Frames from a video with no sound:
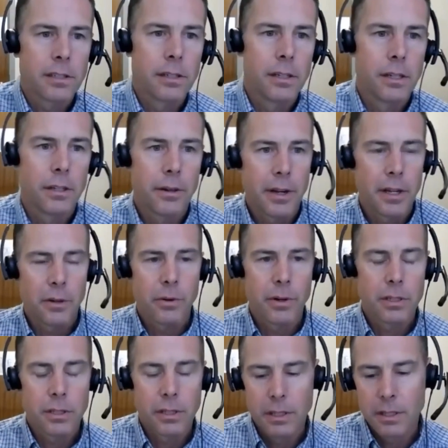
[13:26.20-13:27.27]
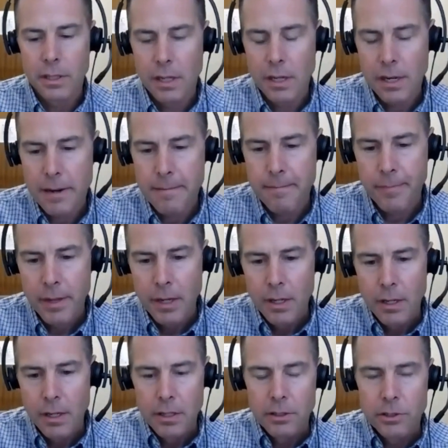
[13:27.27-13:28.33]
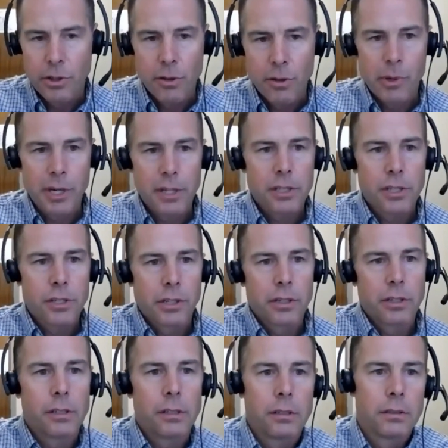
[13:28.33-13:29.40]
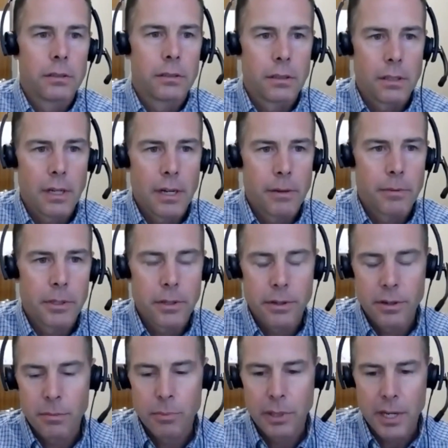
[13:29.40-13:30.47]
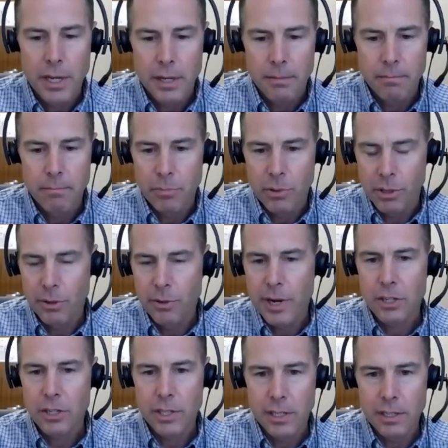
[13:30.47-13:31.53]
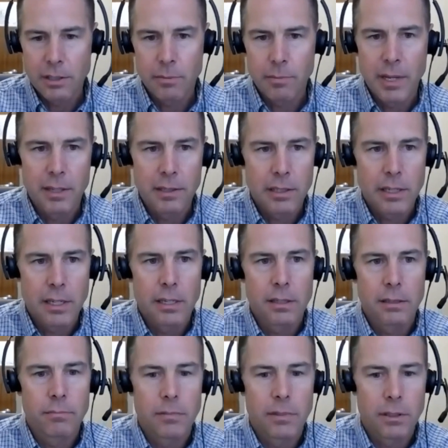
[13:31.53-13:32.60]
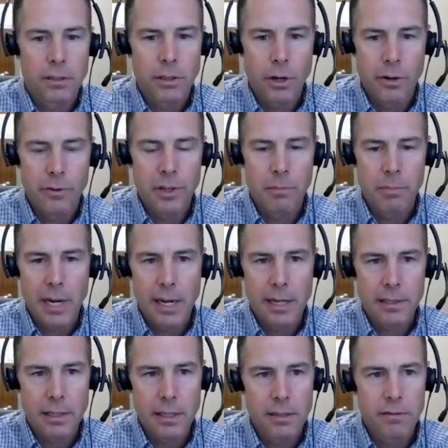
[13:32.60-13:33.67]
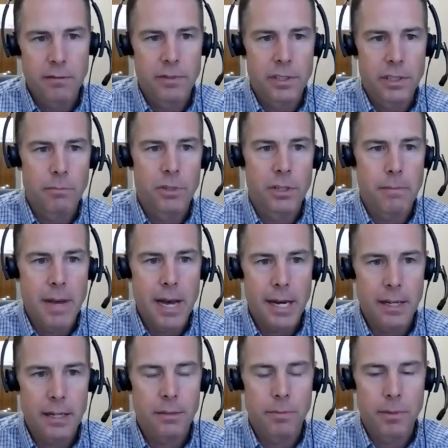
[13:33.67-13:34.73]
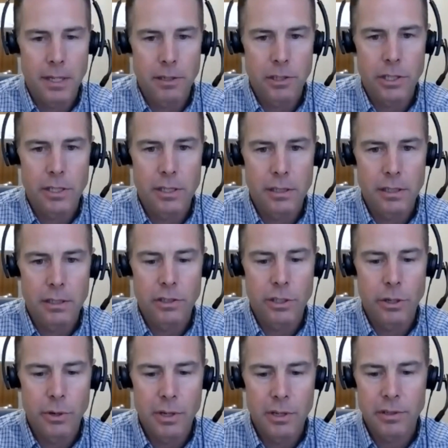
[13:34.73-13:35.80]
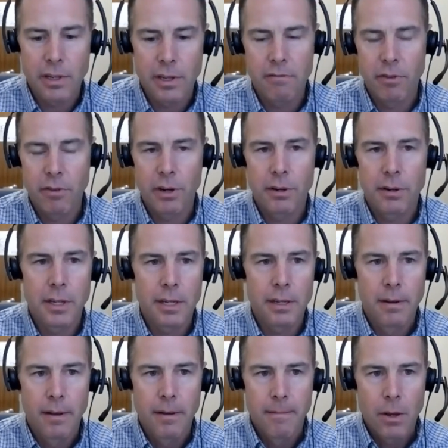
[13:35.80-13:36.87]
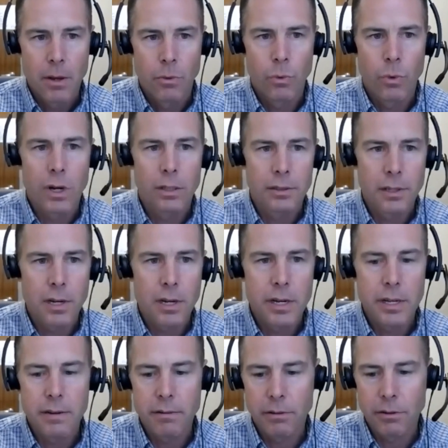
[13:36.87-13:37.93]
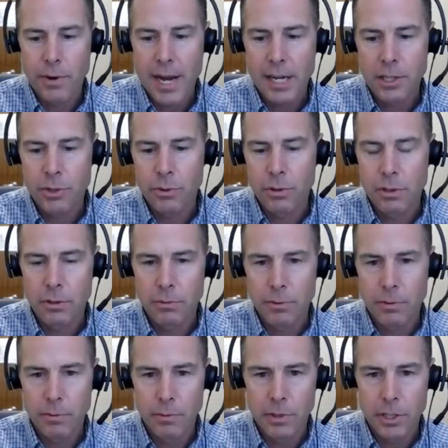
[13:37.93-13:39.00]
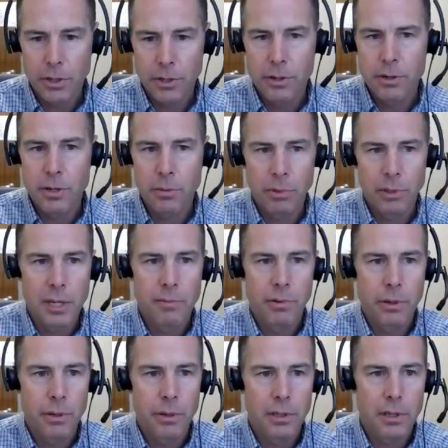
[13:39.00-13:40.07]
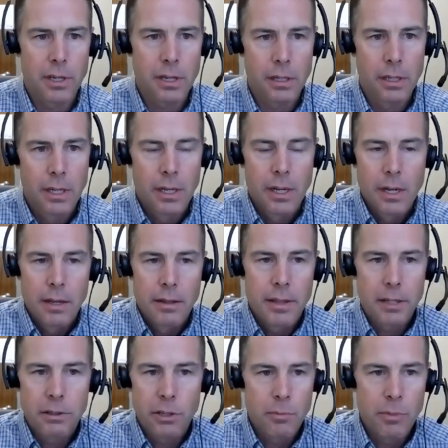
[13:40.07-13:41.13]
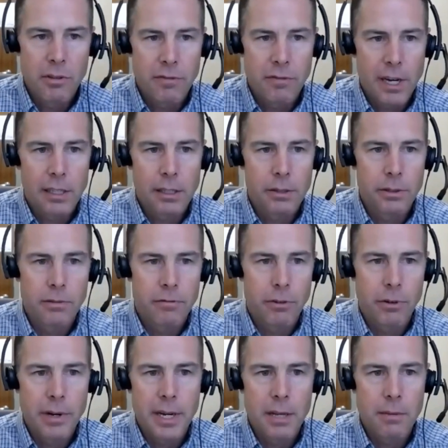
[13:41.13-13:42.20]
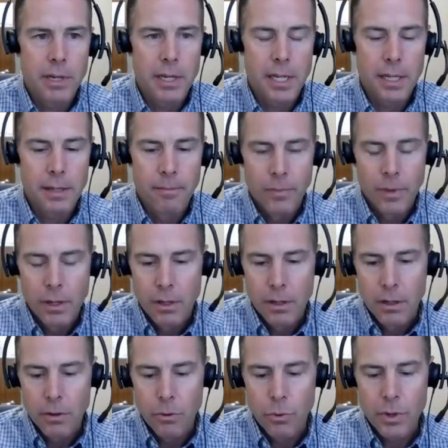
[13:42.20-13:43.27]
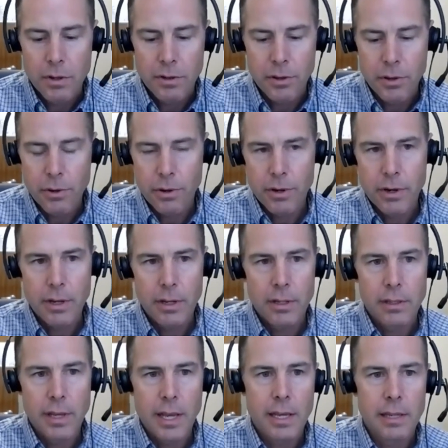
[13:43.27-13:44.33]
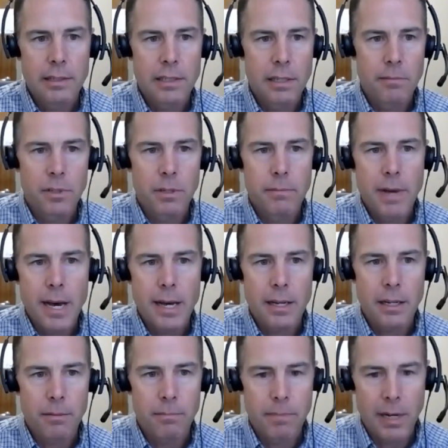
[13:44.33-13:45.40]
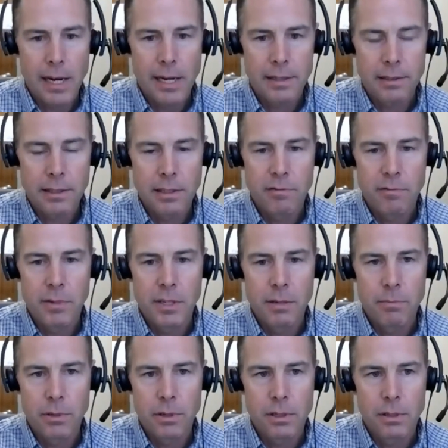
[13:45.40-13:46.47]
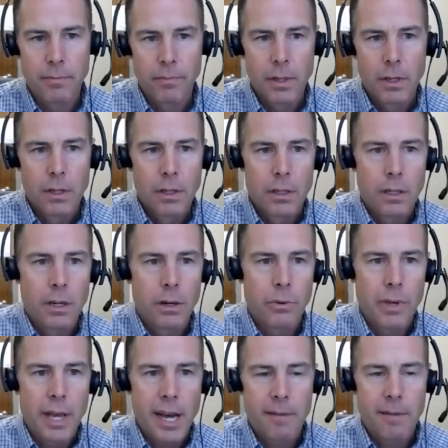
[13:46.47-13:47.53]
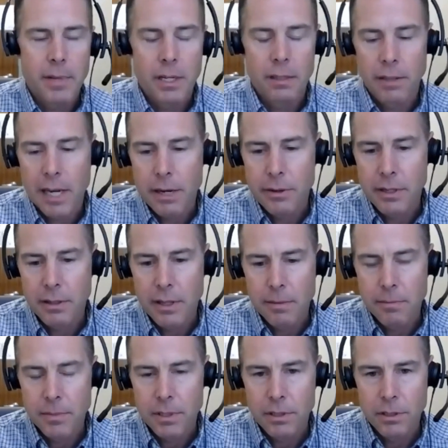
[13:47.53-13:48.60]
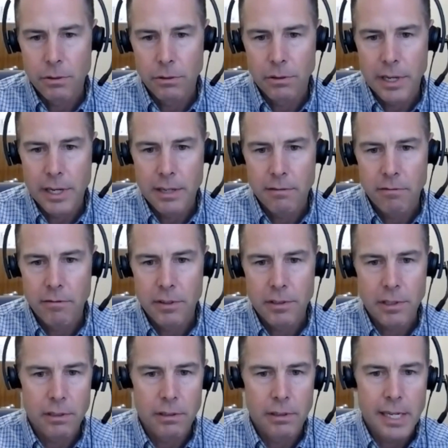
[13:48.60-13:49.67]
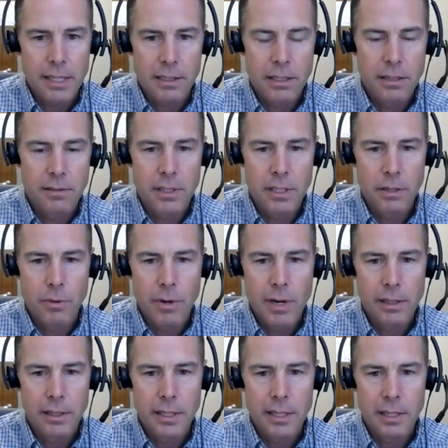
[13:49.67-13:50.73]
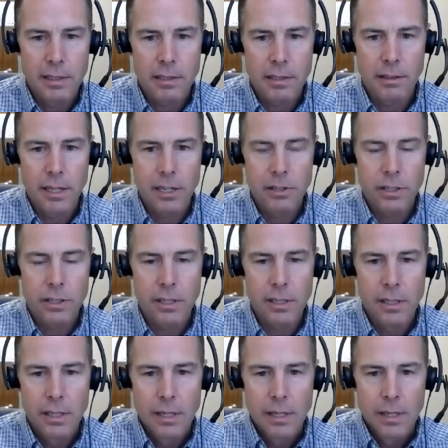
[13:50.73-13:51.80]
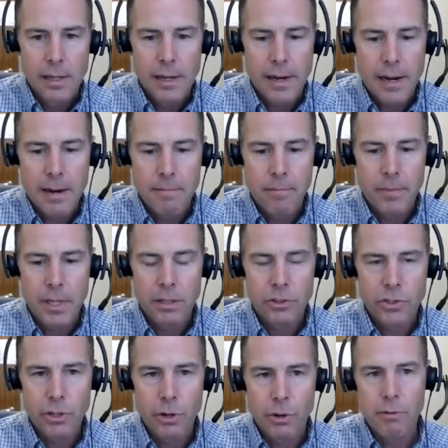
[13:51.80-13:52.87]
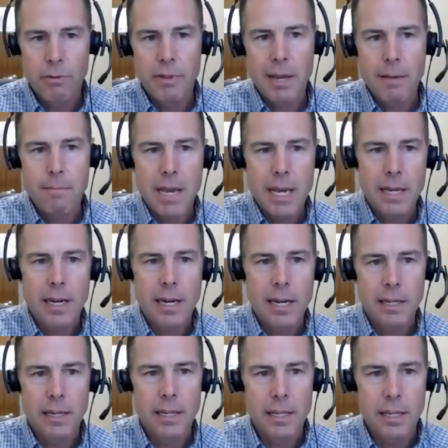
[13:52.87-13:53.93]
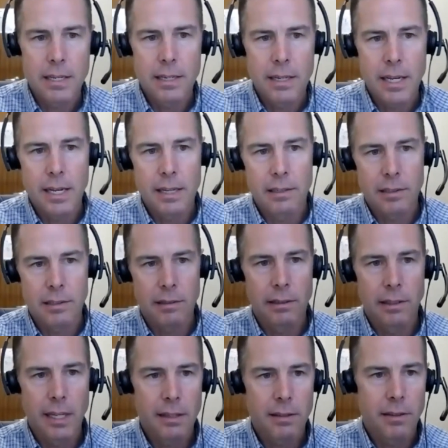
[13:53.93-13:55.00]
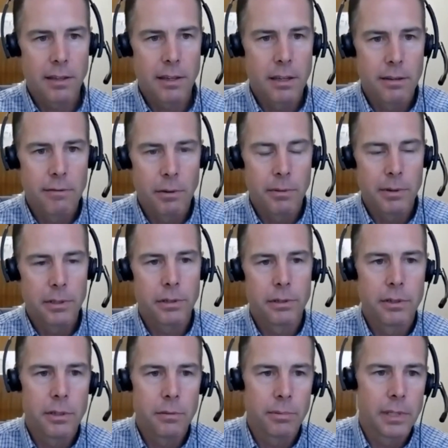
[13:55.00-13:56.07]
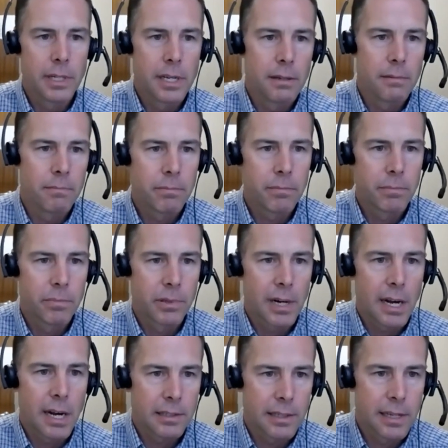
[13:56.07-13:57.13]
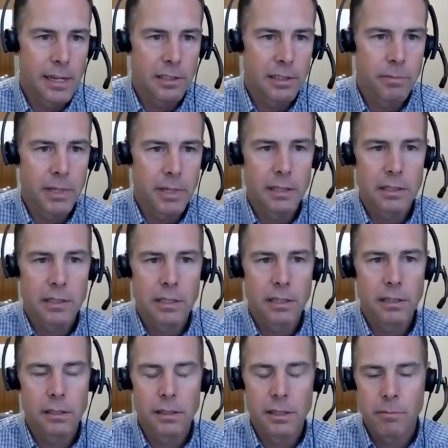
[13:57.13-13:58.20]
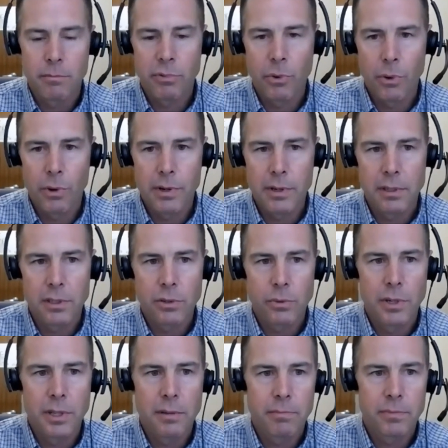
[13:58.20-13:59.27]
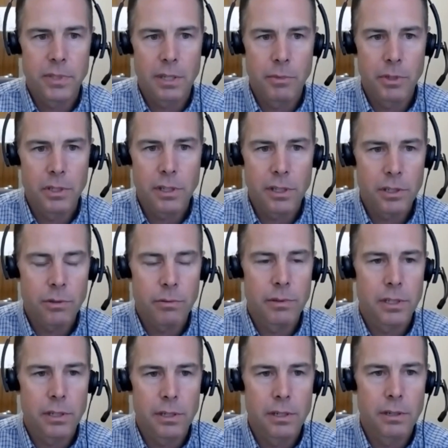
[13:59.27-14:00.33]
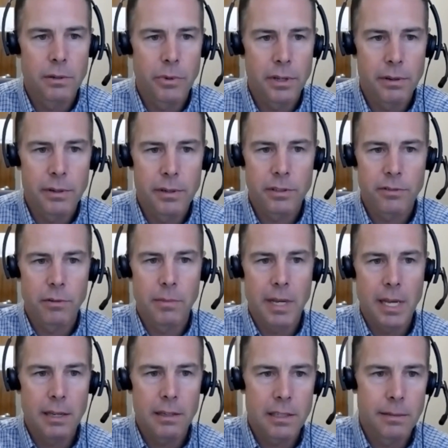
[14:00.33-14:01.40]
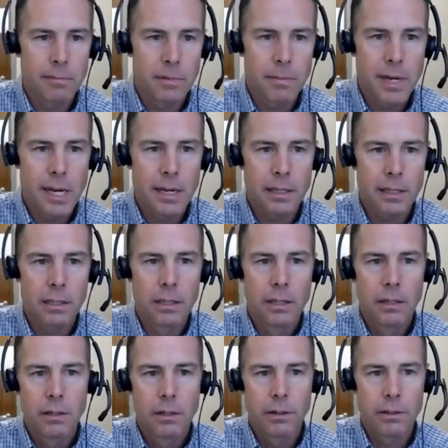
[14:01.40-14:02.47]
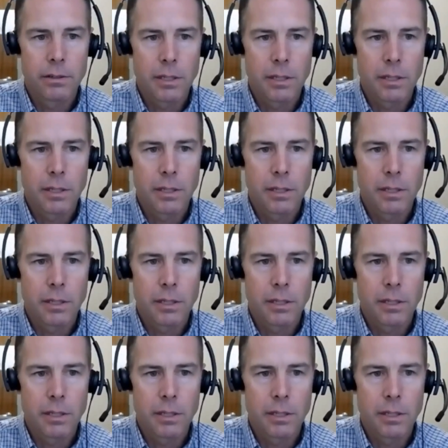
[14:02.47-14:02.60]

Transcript: a, a great question. Um, so the British Journal uh, Return to Play progression is based on a COVID positive symptomatic patient, and so it is a very well done gradual return to play protocol that could be followed for anybody. With your asymptomatic positive people, you know, we have been allowing them to do light physical activity well in isolation. Um, and so they may not need as lengthy of a return to play process, but it's still important when someone does return, whether it's from asymptomatic or